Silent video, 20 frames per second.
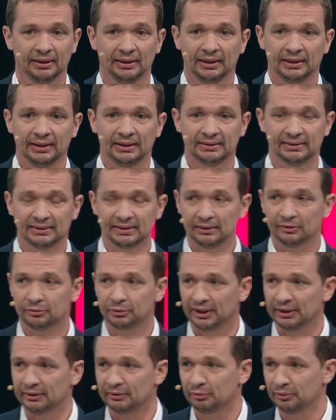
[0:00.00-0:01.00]
He's still
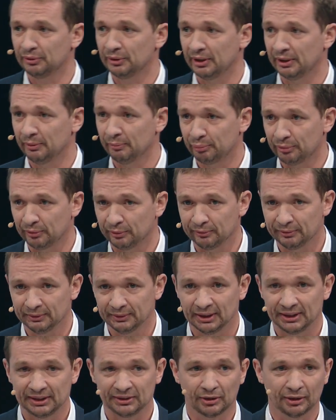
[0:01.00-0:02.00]
trying to improve.
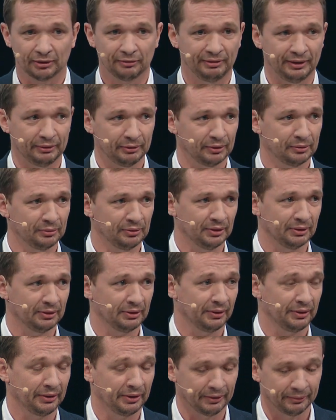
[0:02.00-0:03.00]
He's got very good
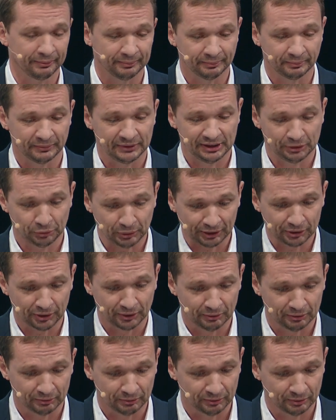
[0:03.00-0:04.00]

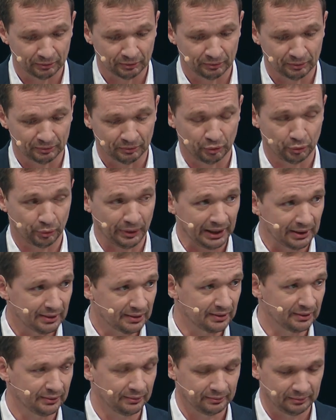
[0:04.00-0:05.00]
distraction
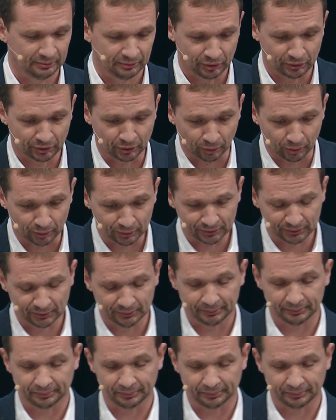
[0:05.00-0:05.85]
rates, scores.